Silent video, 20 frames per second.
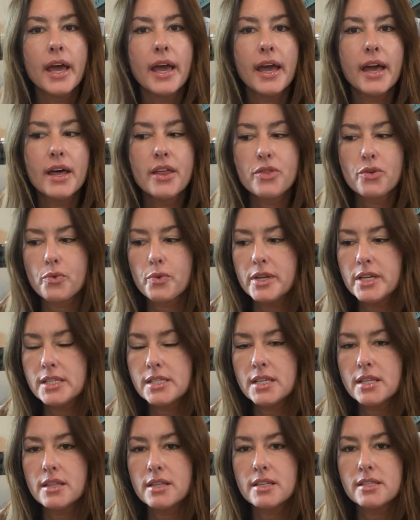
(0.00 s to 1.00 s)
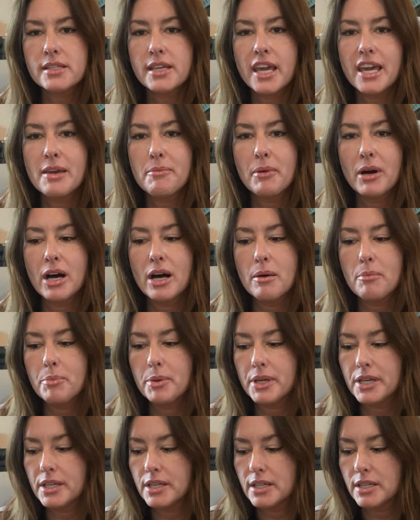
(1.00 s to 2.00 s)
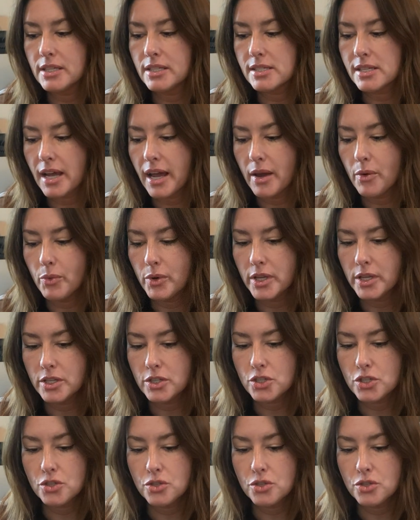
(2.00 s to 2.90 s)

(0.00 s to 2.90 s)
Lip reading: And the reason this came up is I went